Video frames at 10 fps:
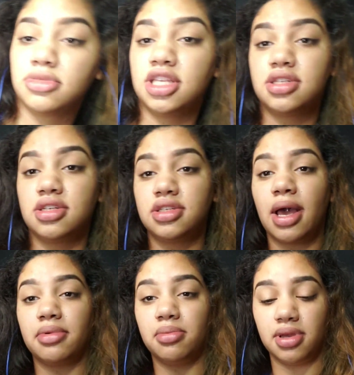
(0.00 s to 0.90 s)
just
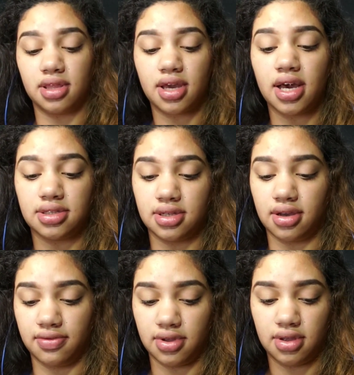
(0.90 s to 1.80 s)
happened to be the cousin
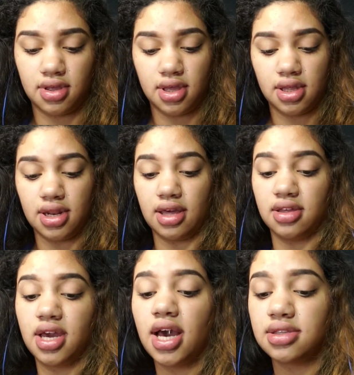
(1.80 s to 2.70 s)
of it. Now
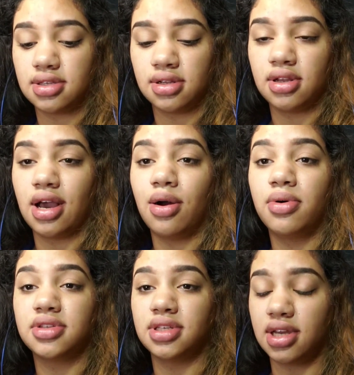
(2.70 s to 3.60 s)
the cousin, I
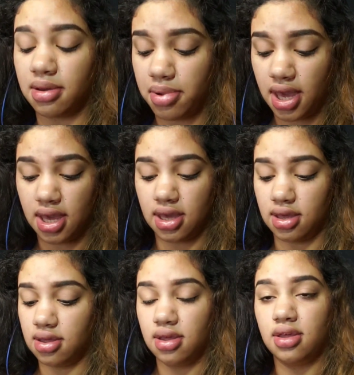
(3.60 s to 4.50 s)
wasn't gonna
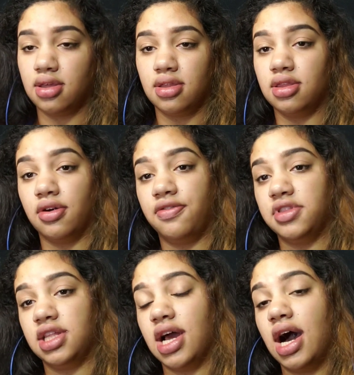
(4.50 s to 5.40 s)
pay no
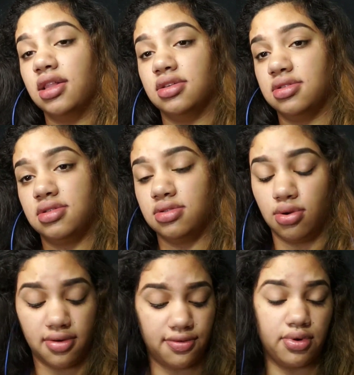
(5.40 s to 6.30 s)
$50
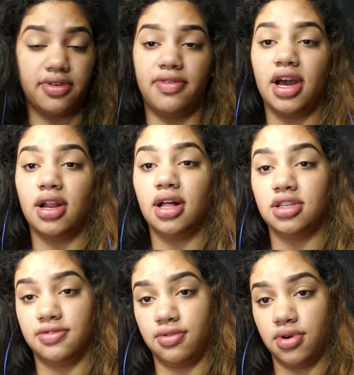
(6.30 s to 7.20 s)
nor
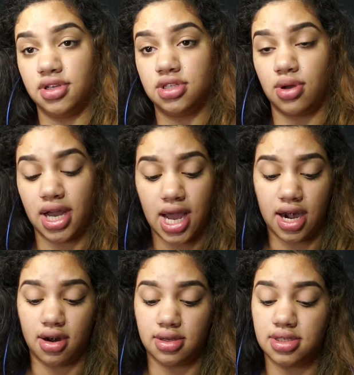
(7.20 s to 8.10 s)
$45 for it, so I
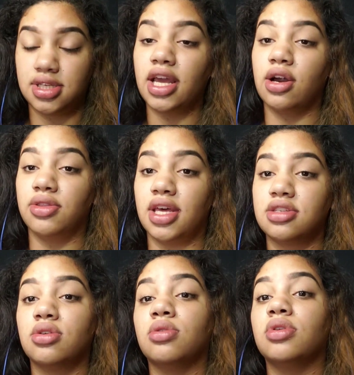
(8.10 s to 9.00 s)
got it on sale, and
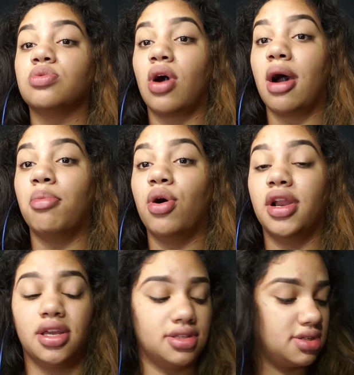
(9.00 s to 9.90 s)
that's the only reason why I
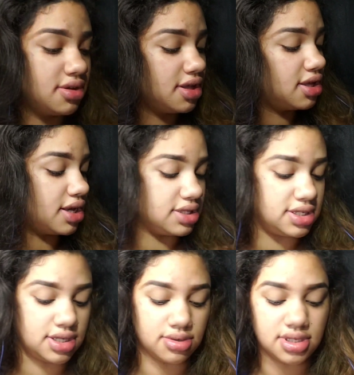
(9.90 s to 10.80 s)
bought it, because
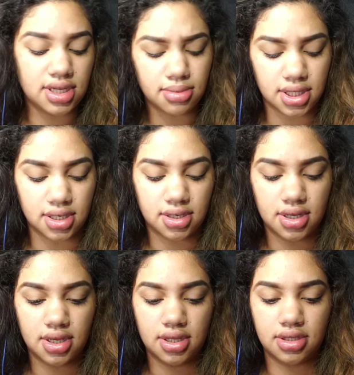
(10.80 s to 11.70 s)
it's so similar
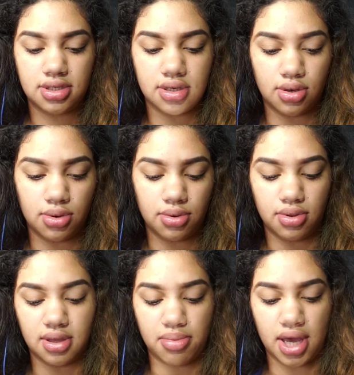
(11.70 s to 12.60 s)
to
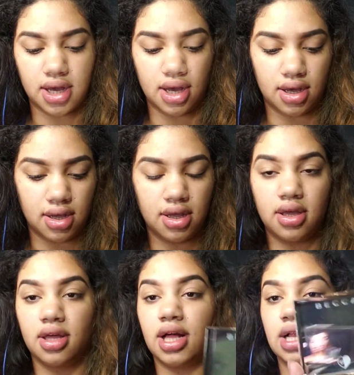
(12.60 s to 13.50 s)
the Becca
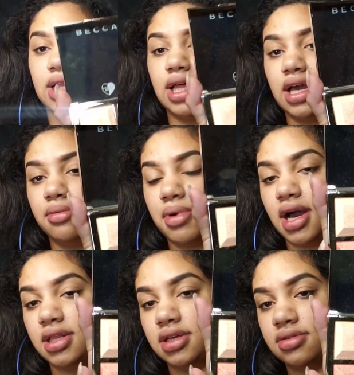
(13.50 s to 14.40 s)
light
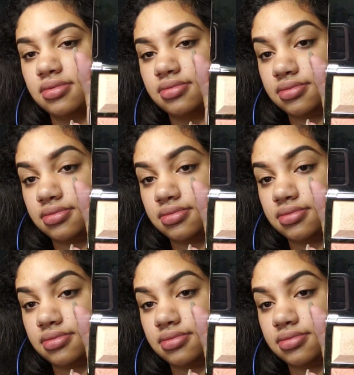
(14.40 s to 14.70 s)
palette.